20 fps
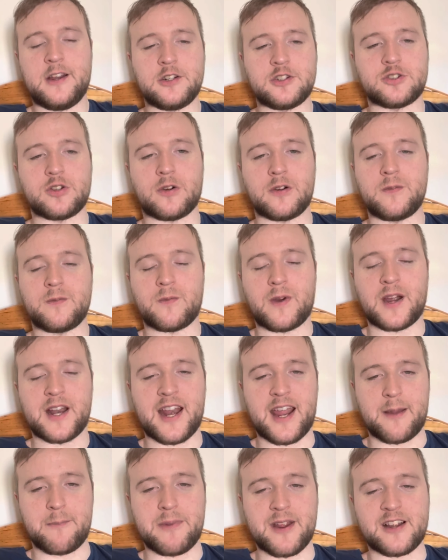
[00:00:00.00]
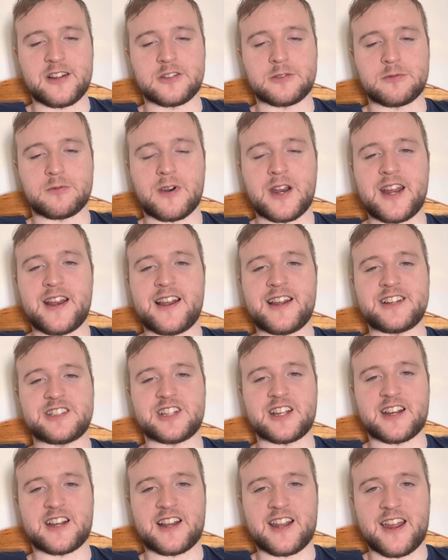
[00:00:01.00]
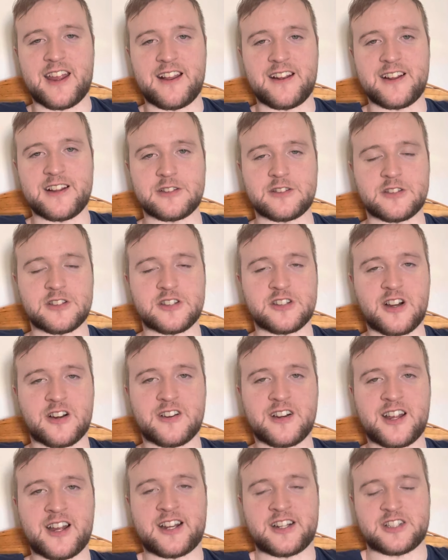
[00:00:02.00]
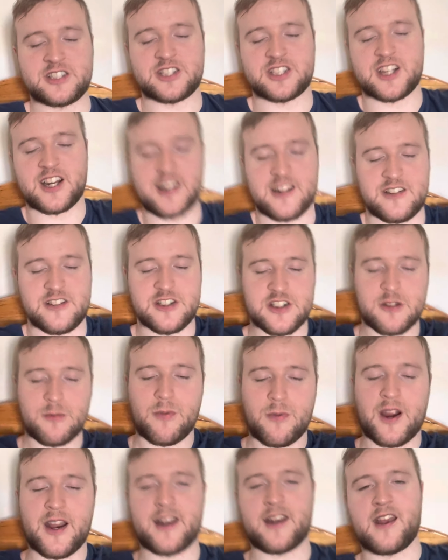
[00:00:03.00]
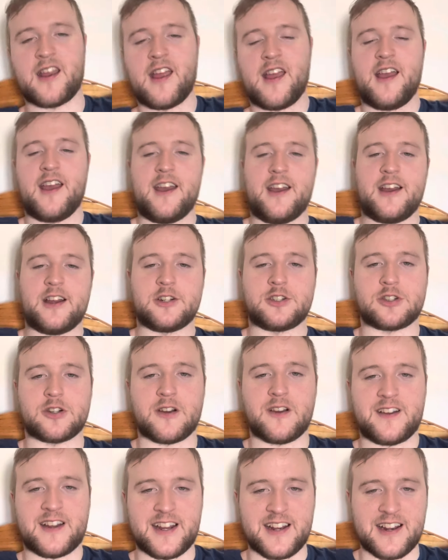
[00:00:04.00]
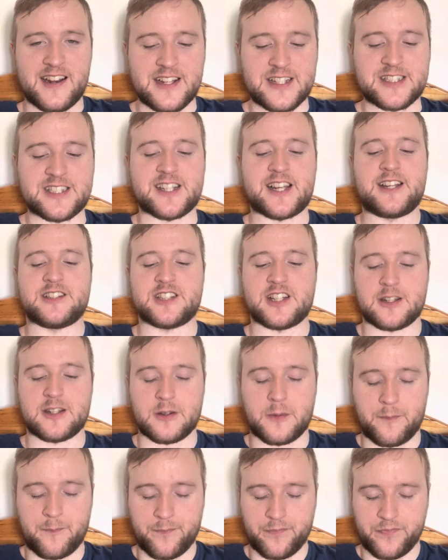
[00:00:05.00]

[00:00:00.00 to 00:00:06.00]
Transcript: try and win it because realistically, this was our last chance to win a trophy this season.